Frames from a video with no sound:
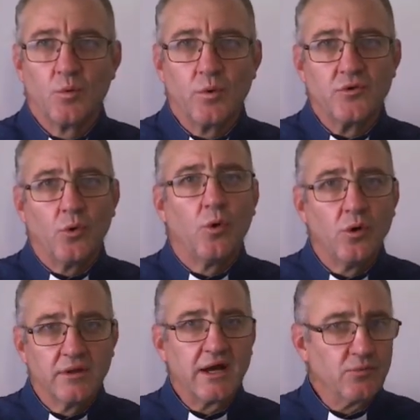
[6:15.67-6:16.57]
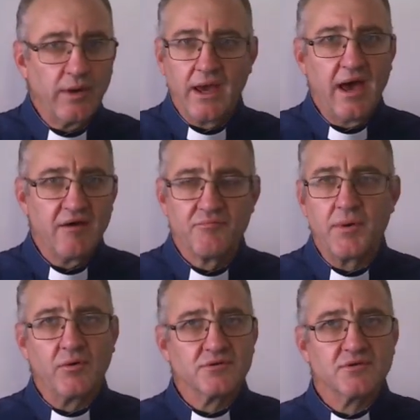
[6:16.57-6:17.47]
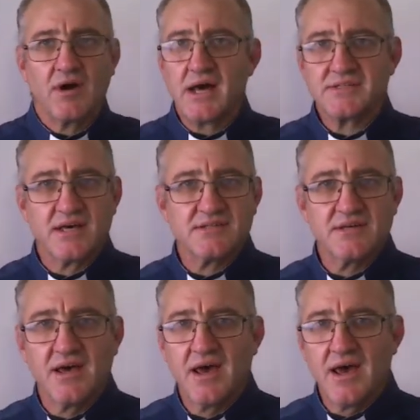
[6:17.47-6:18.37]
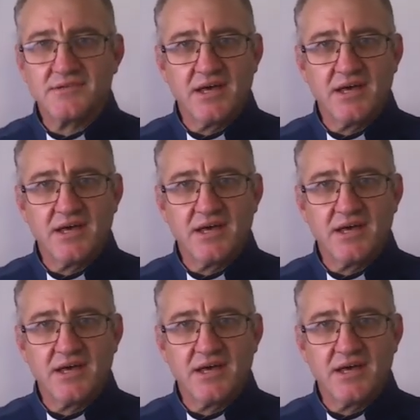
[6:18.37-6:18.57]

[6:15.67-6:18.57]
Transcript: with all that we have because Christ has